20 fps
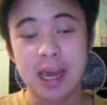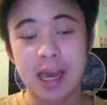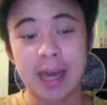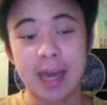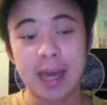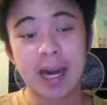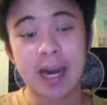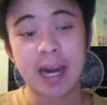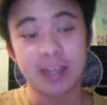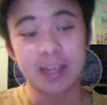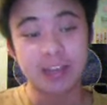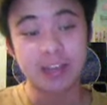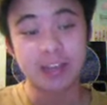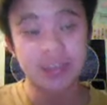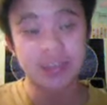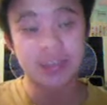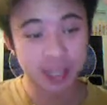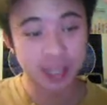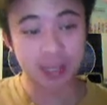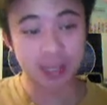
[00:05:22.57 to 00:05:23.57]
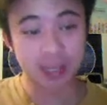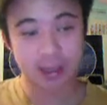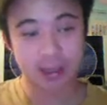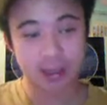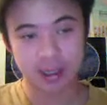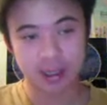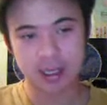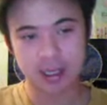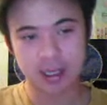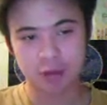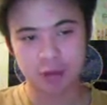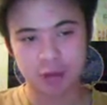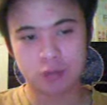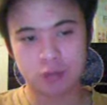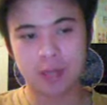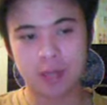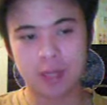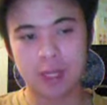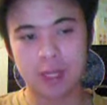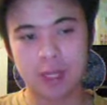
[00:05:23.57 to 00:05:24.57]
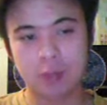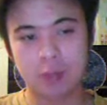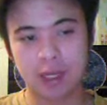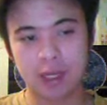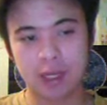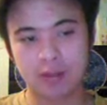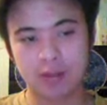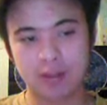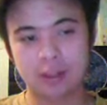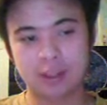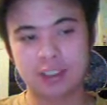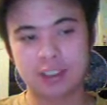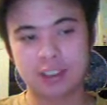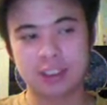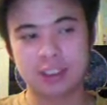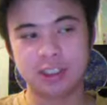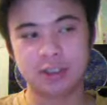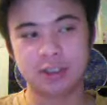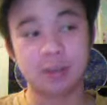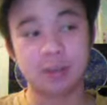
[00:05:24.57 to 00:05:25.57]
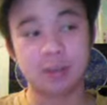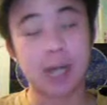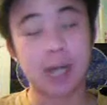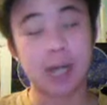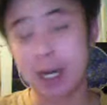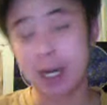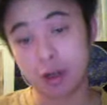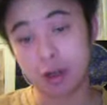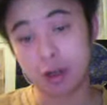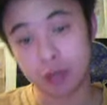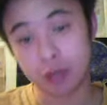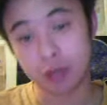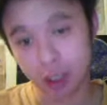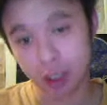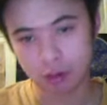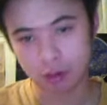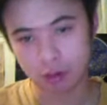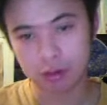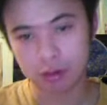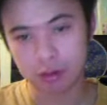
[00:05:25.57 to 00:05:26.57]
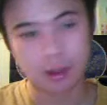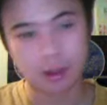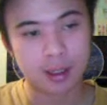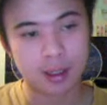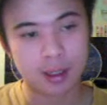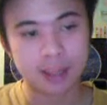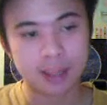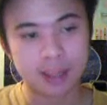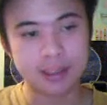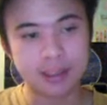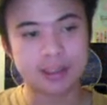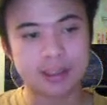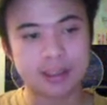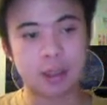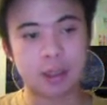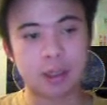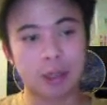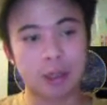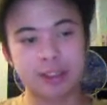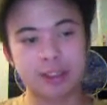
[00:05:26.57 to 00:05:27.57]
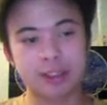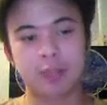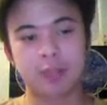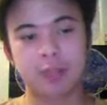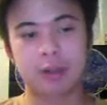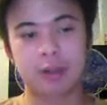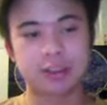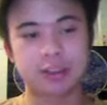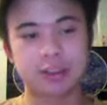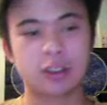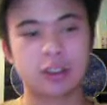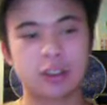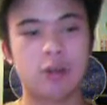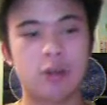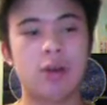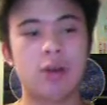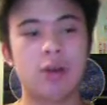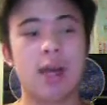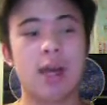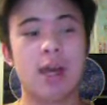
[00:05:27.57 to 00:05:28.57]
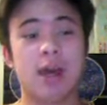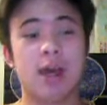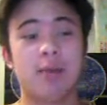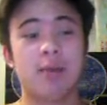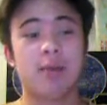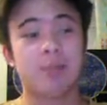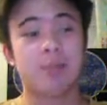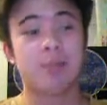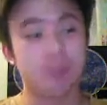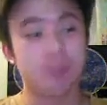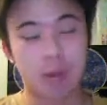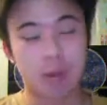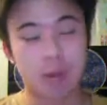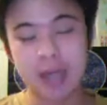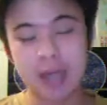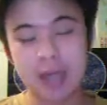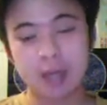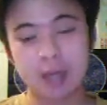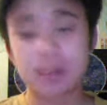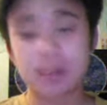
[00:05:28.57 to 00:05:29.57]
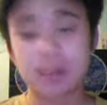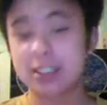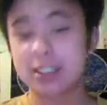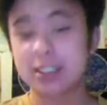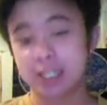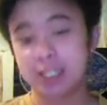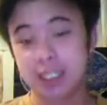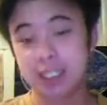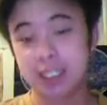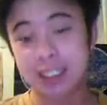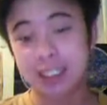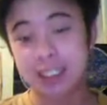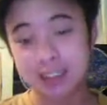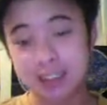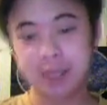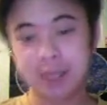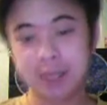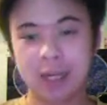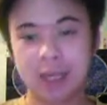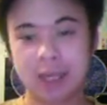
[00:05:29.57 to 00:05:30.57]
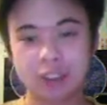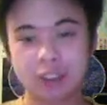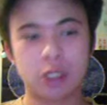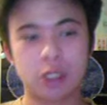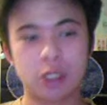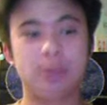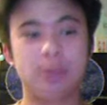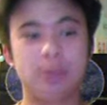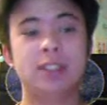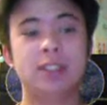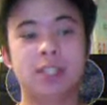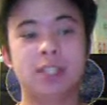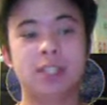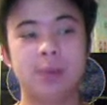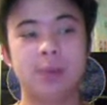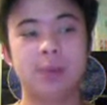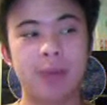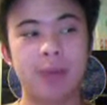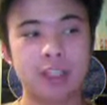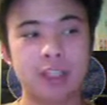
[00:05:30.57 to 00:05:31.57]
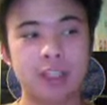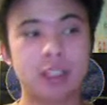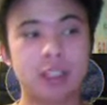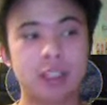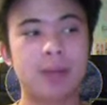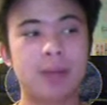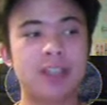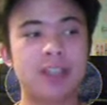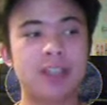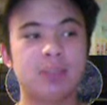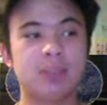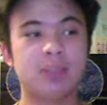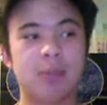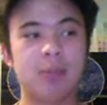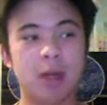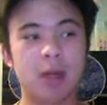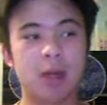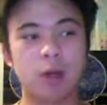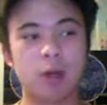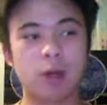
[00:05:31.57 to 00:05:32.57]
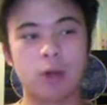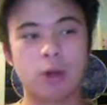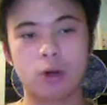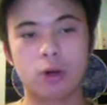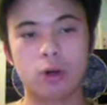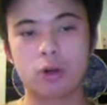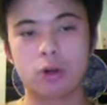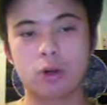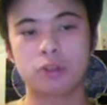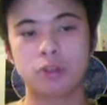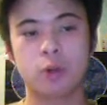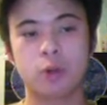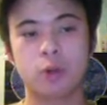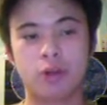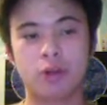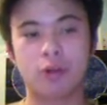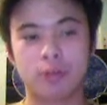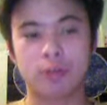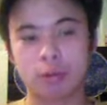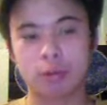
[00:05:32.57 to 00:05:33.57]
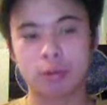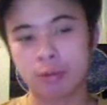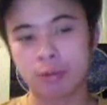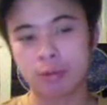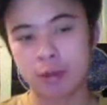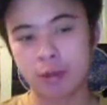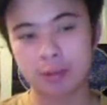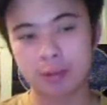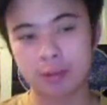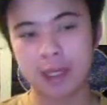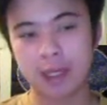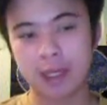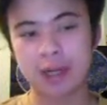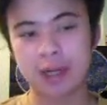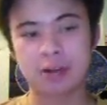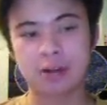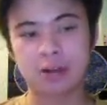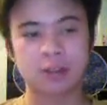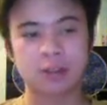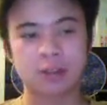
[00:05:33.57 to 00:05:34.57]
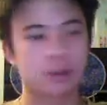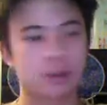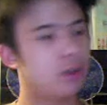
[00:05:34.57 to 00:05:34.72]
And I think Andrew Bynum will have a good series, but I don't know. He's a question mark. So Bynum gets an easy matchup. He's going to be matched up against Mehmet Okur, who's more of a perimeter player.